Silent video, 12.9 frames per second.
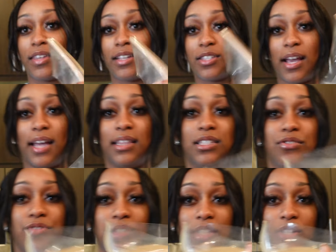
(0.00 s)
So I got these
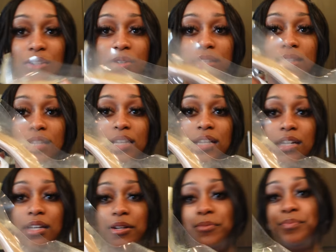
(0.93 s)
really cute clear
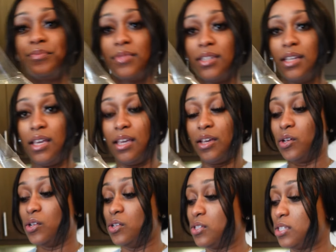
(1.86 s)

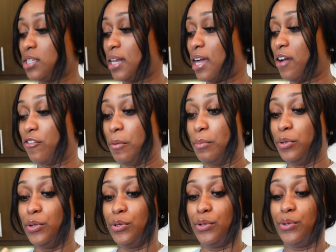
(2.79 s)
heels that I got from
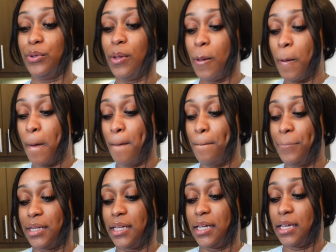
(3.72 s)
Boohoo,
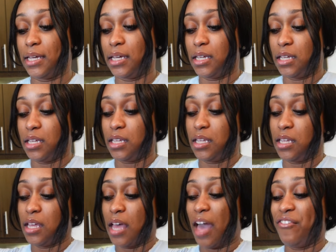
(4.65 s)
but
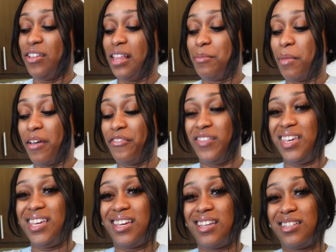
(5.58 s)
I feel like my
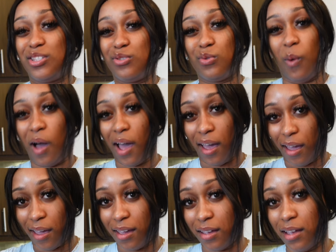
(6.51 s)
feet getting too
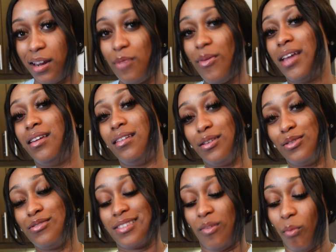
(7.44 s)
wide. I might need to
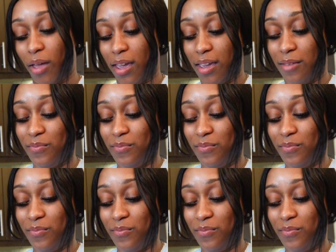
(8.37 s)
lose some weight.